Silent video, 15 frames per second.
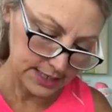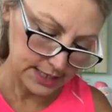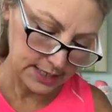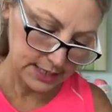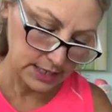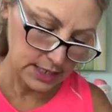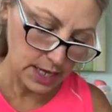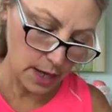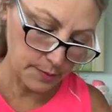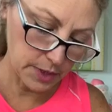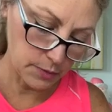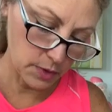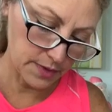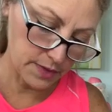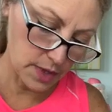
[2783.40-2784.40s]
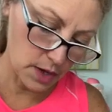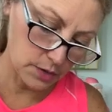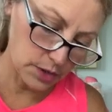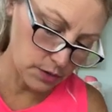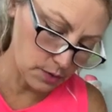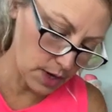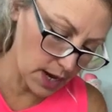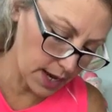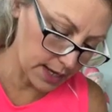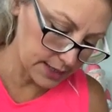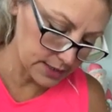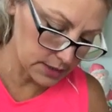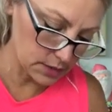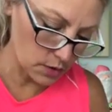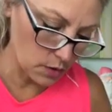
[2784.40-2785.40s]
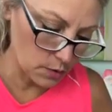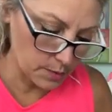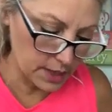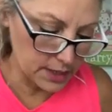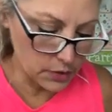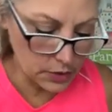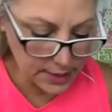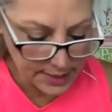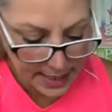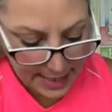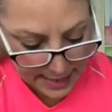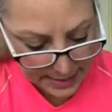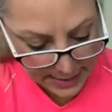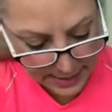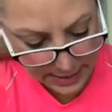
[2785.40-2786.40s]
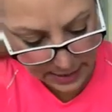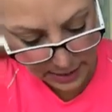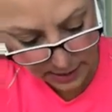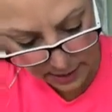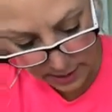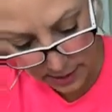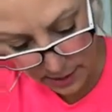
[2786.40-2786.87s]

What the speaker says: This is a yummy one though, you guys. Oh my goodness.